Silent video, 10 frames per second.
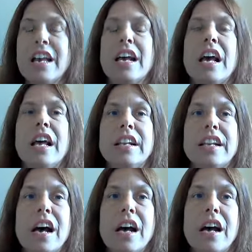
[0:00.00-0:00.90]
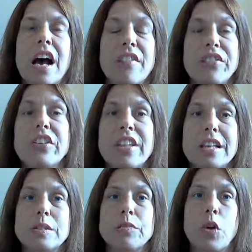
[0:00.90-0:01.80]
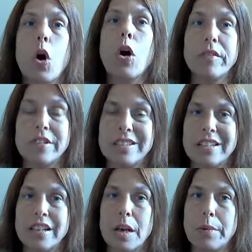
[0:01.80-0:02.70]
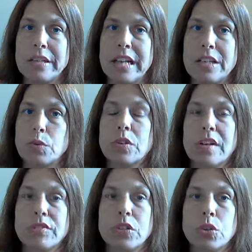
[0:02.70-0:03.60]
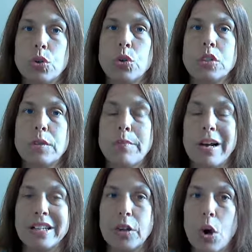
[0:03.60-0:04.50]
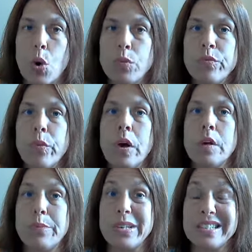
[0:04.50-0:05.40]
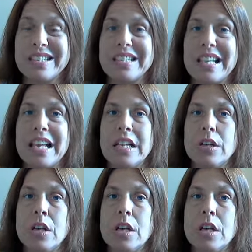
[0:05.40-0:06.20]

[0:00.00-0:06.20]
and I, I feel that's for all of us in the coming days we're gonna have to learn to mind our own business and